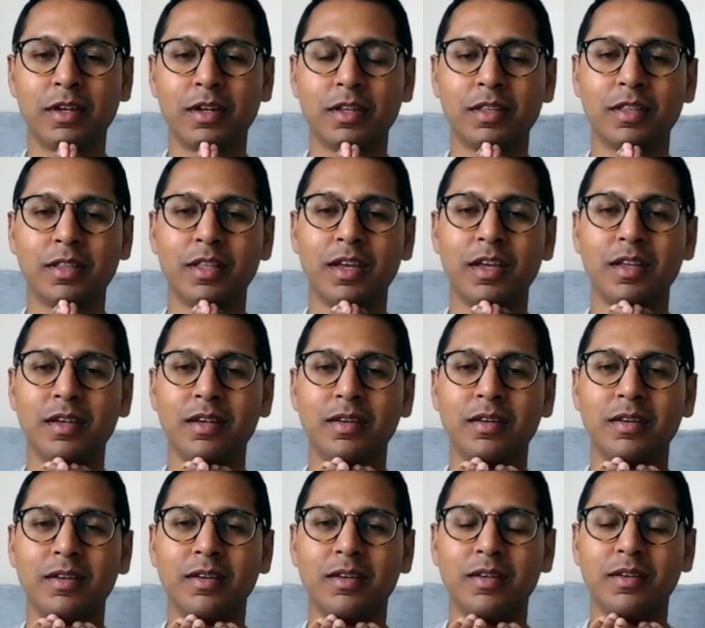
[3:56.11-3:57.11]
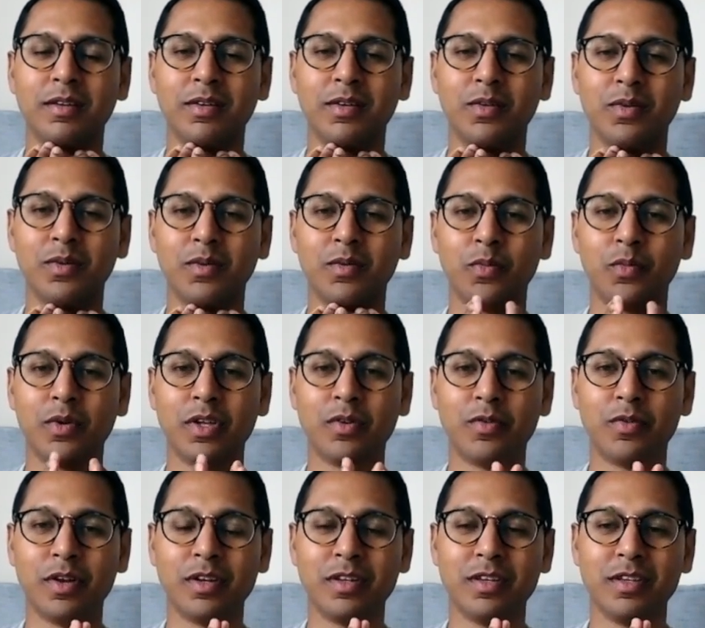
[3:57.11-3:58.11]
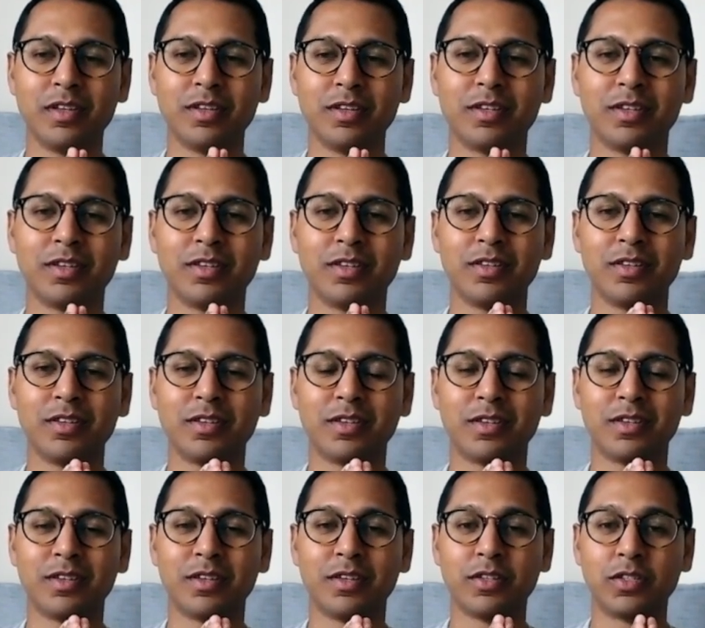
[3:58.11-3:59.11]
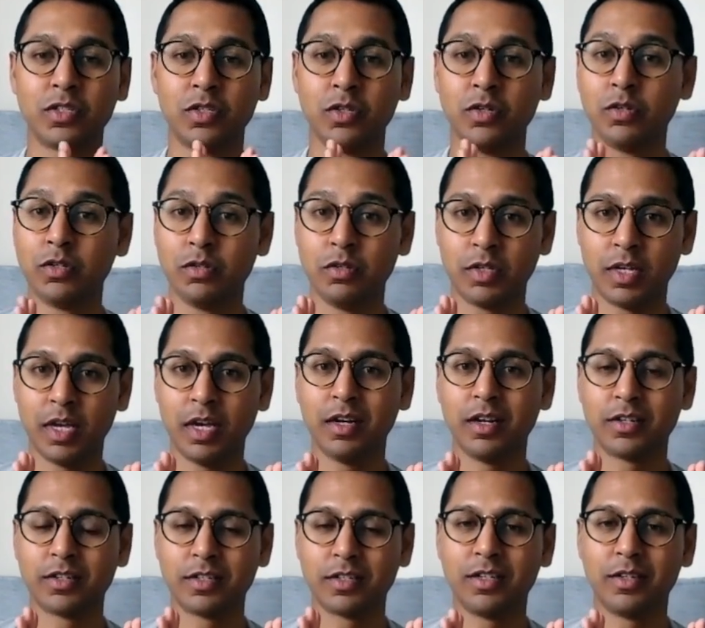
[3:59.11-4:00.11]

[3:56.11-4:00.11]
Then, when you're ready, as soon as you can, actually,